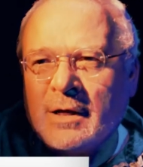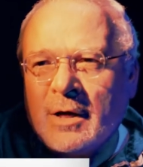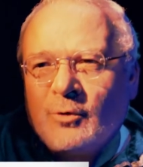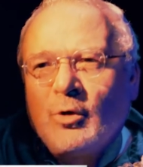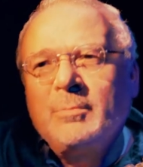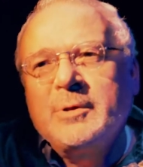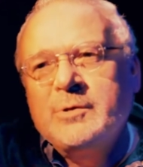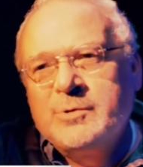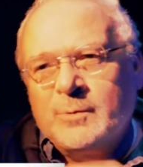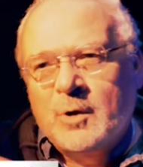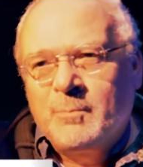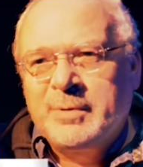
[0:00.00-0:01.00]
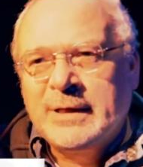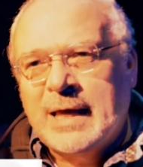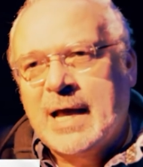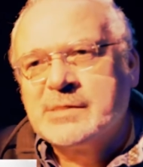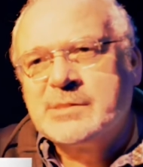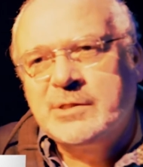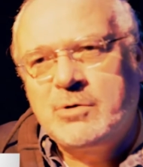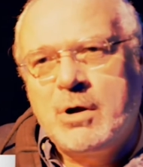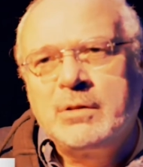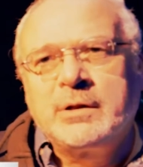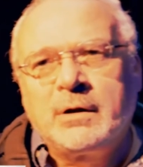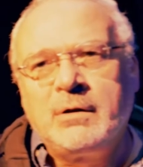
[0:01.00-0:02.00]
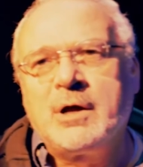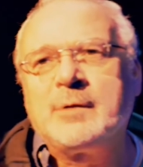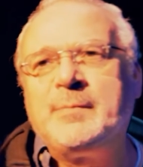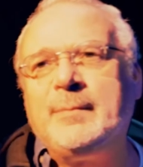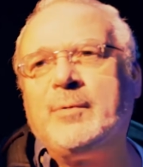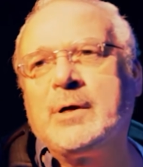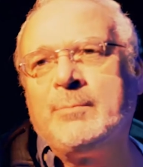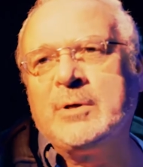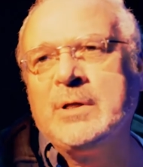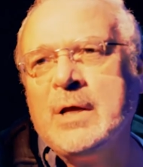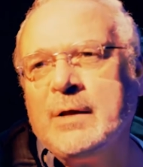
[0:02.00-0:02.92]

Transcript: normally you do an open casting call and a lot of people come in.